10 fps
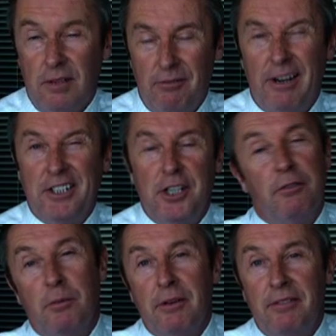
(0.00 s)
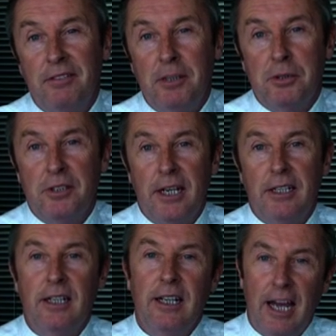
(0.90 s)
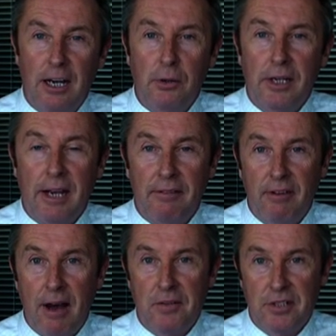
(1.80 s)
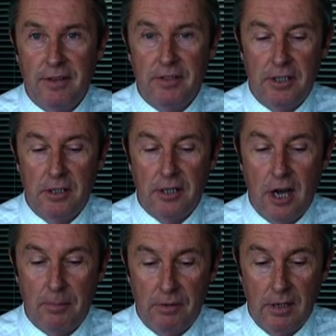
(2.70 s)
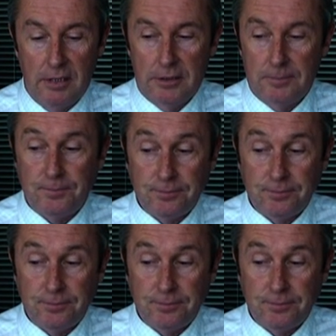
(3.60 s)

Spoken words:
a ratio of about 50% and looking at a 5 to 7 year time horizon.